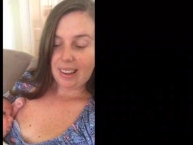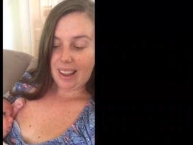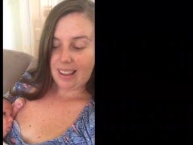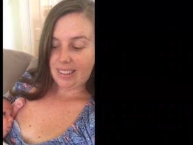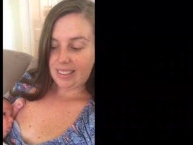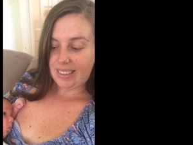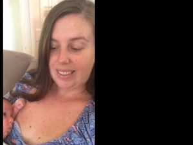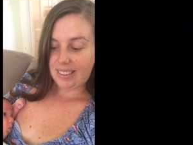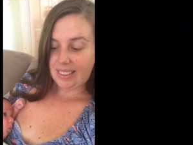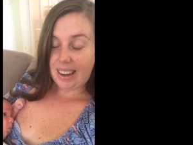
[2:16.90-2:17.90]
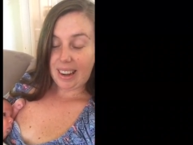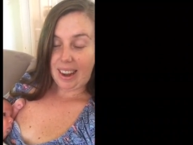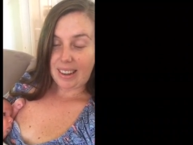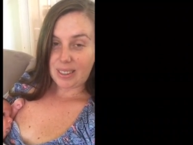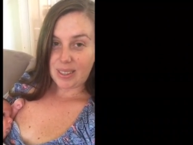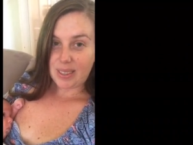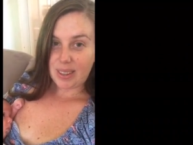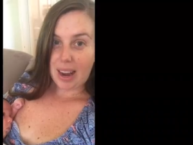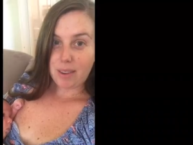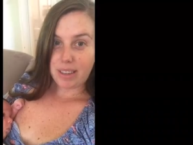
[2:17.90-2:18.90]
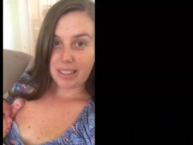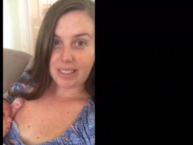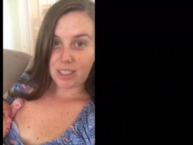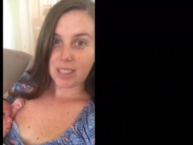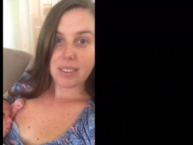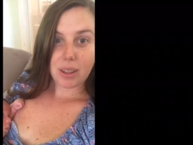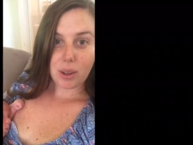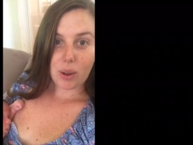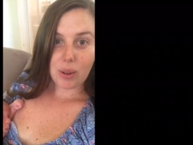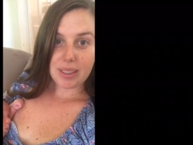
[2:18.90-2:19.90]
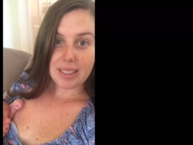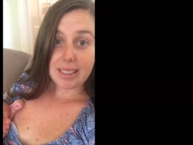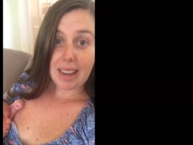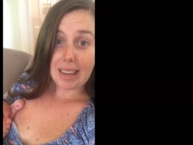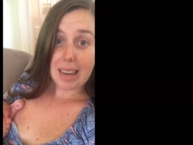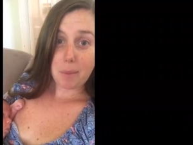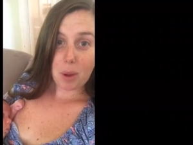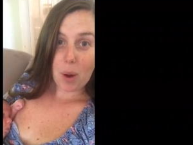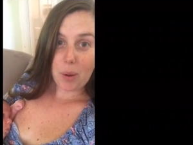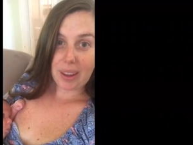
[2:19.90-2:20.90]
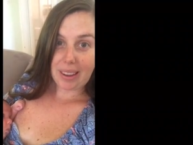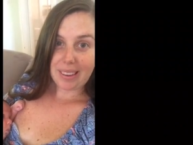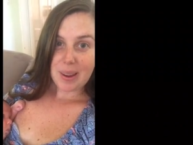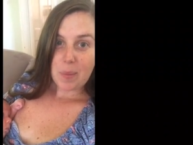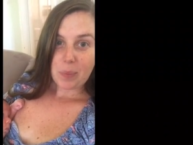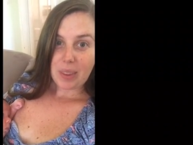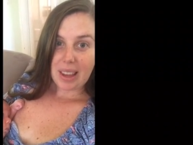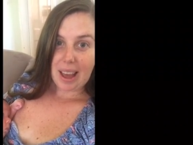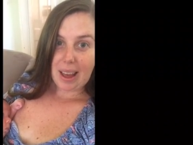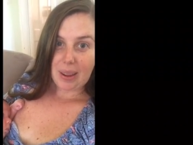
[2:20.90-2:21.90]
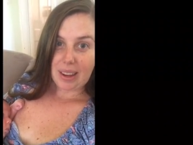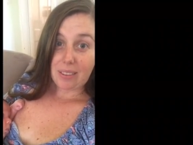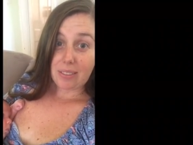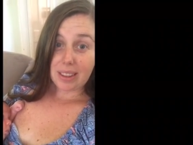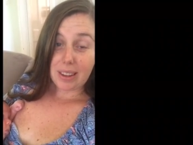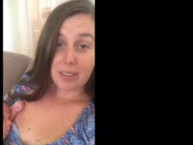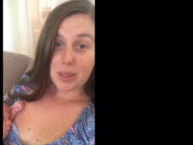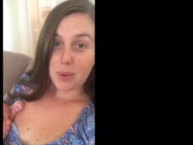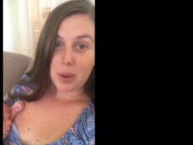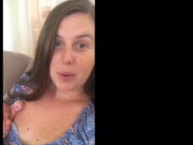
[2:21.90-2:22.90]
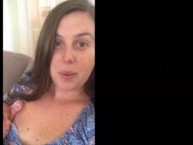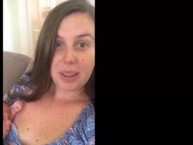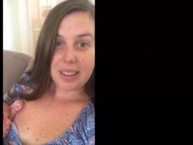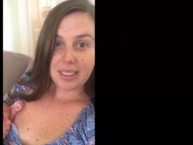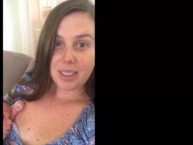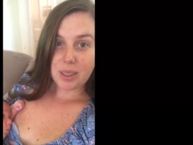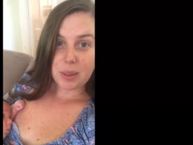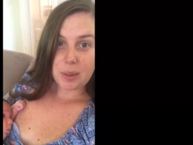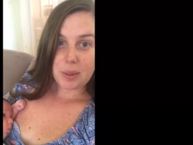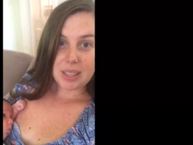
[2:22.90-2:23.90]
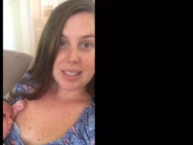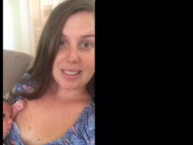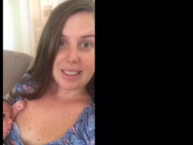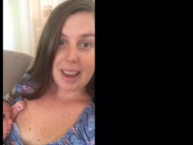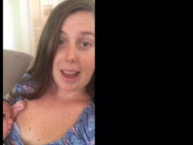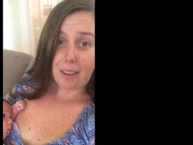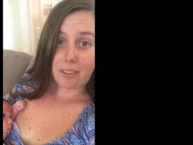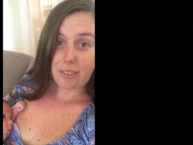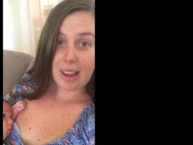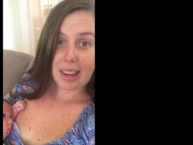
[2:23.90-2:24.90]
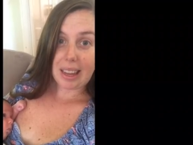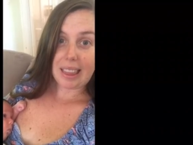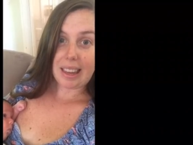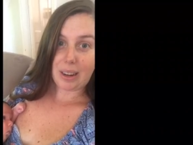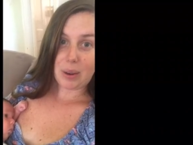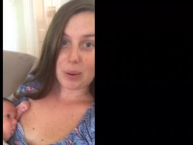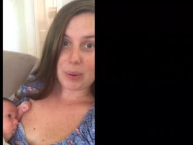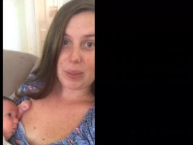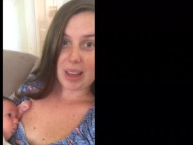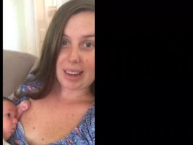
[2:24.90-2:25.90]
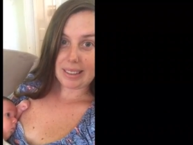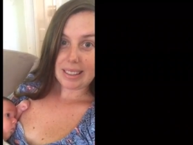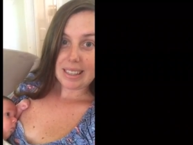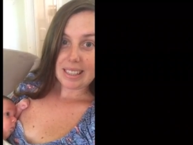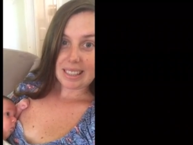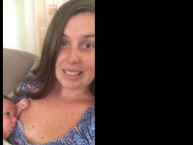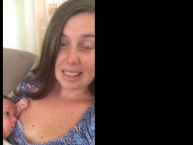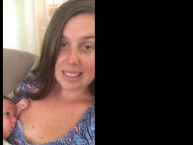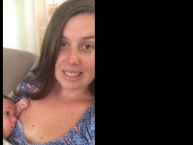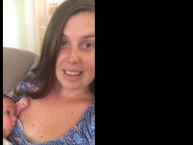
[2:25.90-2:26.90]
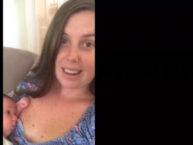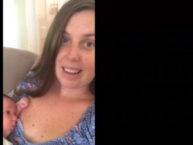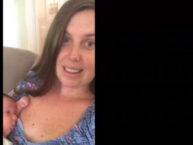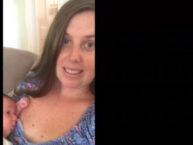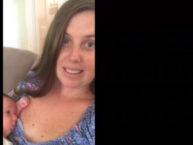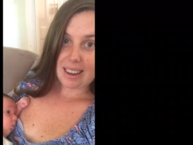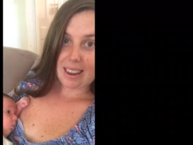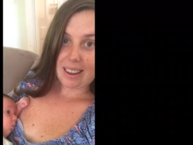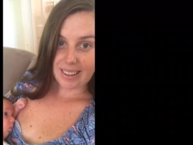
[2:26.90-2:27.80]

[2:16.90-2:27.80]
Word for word: And yeah, I just, I really just felt called to say, keep going. Uh, if the, if it's what you're wanting to do, just have faith and know that it does get easier.